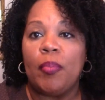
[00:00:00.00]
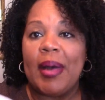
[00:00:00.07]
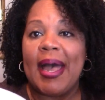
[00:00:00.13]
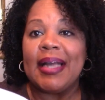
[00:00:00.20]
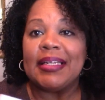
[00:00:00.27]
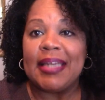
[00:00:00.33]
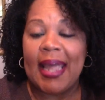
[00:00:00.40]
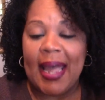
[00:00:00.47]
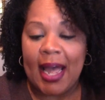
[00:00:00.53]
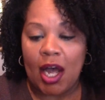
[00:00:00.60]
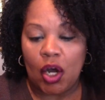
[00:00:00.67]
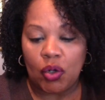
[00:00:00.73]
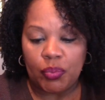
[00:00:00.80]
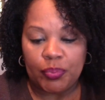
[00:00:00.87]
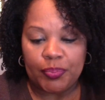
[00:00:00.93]
back
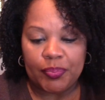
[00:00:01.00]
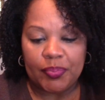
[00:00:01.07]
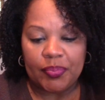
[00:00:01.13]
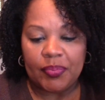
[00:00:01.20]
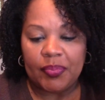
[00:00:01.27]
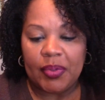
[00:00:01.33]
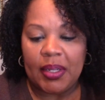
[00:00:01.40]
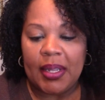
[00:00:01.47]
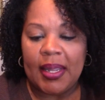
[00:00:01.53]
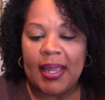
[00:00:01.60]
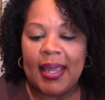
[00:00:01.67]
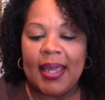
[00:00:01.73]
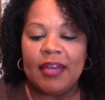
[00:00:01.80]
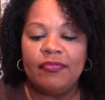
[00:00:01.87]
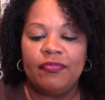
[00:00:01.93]
now
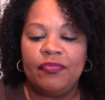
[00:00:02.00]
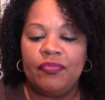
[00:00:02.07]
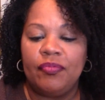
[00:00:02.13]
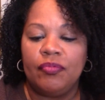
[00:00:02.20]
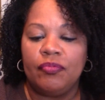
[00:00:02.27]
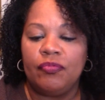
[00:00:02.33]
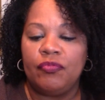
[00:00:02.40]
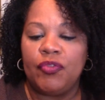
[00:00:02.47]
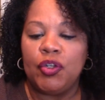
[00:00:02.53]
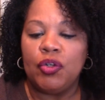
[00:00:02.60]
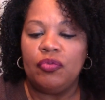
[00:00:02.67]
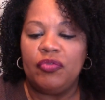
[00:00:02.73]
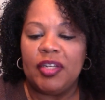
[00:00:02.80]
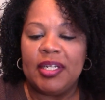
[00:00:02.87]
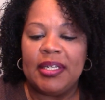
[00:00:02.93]
and view
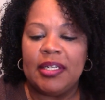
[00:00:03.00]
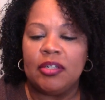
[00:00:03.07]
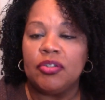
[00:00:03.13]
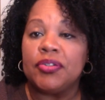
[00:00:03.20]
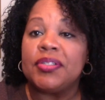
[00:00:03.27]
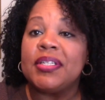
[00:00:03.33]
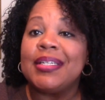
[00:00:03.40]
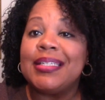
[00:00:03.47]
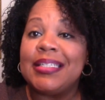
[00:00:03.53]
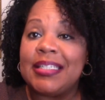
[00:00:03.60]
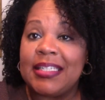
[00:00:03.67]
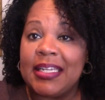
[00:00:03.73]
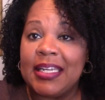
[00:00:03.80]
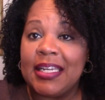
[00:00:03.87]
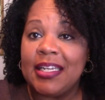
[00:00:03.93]
videos
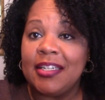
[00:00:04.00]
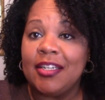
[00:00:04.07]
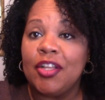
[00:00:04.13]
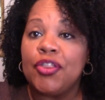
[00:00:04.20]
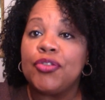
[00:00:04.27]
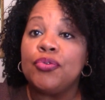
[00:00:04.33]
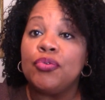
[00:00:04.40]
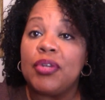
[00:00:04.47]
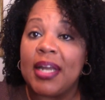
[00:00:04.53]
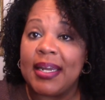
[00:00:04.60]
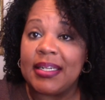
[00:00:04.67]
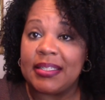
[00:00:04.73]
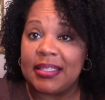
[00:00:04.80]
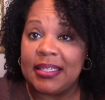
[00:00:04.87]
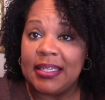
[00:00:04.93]
10 through
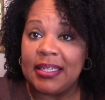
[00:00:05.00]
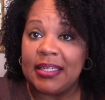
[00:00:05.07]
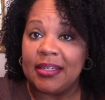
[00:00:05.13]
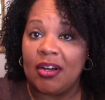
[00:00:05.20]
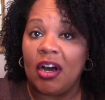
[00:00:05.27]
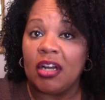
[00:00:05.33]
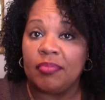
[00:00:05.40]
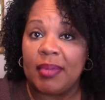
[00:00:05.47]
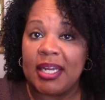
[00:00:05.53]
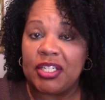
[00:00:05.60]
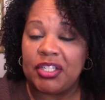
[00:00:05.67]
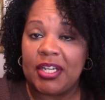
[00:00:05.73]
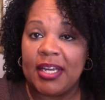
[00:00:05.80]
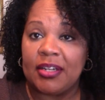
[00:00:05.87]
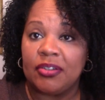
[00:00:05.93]
19 on my
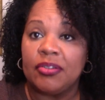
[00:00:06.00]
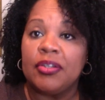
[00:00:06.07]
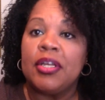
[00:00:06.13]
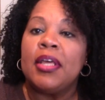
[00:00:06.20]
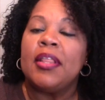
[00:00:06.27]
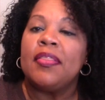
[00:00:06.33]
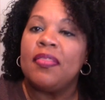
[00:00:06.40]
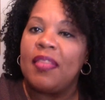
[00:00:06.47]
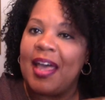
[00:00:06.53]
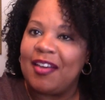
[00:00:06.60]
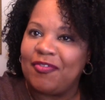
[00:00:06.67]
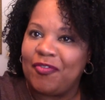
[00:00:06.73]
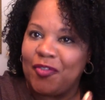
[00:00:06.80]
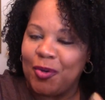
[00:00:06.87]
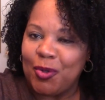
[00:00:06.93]
channel.
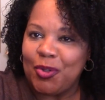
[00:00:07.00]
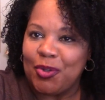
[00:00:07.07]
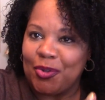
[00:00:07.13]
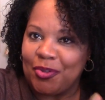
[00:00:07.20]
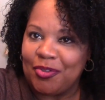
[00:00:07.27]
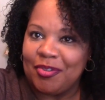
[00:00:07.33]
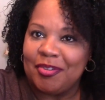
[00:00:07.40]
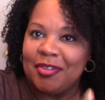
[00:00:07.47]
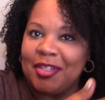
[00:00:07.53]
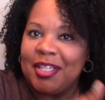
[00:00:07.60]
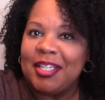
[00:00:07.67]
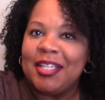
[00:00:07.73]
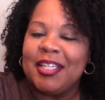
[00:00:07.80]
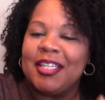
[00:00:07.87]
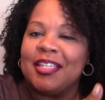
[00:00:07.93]
That further
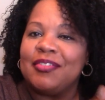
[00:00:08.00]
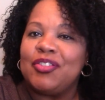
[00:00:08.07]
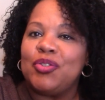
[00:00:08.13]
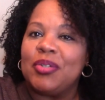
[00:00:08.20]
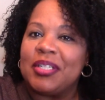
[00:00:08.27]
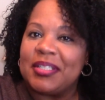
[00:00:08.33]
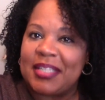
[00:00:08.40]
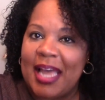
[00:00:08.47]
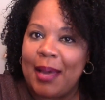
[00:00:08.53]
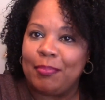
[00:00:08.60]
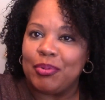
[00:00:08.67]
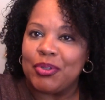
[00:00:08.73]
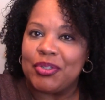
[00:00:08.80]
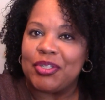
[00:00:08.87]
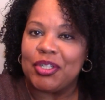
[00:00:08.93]
gives you
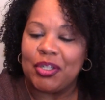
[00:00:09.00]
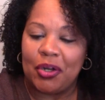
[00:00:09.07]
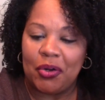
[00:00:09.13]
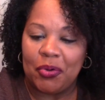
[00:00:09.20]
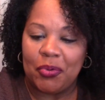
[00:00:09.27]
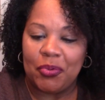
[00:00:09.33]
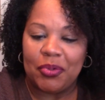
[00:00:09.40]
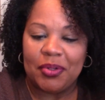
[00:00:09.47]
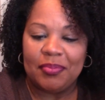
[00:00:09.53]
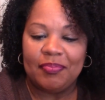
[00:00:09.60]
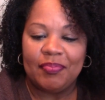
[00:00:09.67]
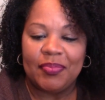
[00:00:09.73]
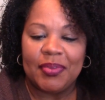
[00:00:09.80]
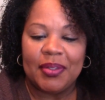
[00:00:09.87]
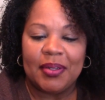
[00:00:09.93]
examples to code.
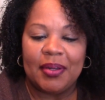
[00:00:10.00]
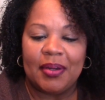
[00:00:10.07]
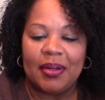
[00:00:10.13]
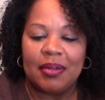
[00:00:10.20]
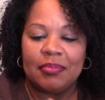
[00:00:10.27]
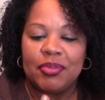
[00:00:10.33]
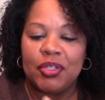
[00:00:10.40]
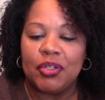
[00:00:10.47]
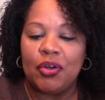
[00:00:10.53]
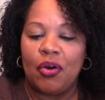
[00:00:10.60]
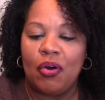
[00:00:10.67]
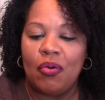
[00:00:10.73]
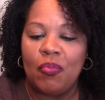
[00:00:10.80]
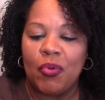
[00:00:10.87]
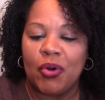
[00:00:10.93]
So your
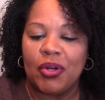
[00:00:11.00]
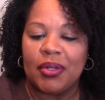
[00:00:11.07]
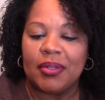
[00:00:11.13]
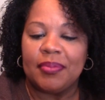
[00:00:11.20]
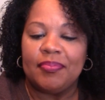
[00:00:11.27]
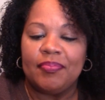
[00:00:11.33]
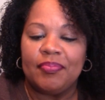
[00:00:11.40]
homework